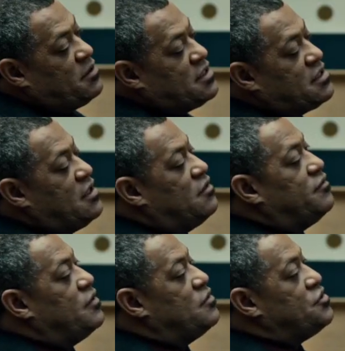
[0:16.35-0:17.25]
with his cell
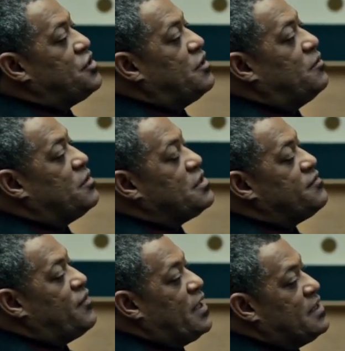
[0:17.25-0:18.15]
phone, shared it with his
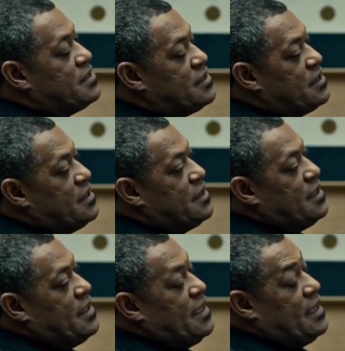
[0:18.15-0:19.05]
friends,
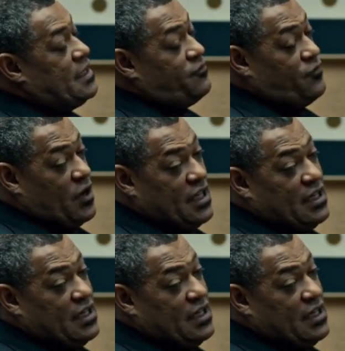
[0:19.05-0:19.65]
and then Freddie